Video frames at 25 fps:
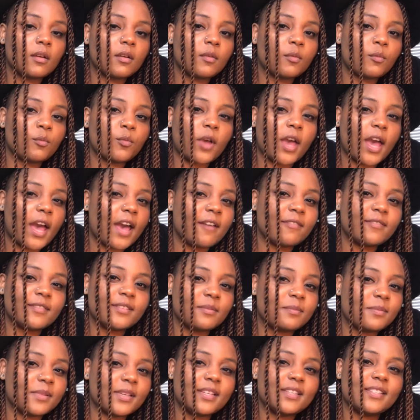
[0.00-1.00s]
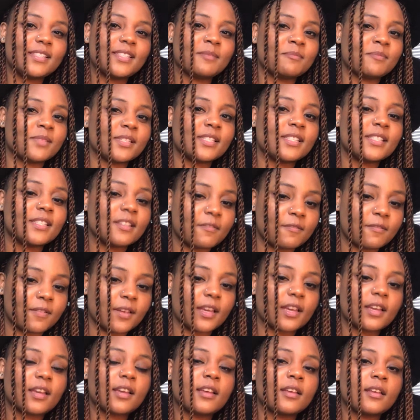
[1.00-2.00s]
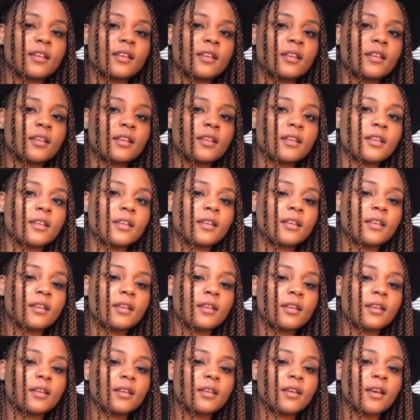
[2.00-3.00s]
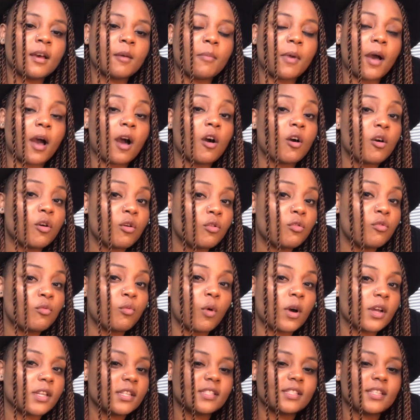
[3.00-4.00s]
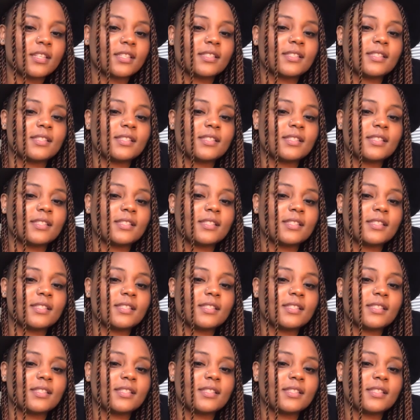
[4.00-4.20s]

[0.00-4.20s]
We have to be specific about who wants us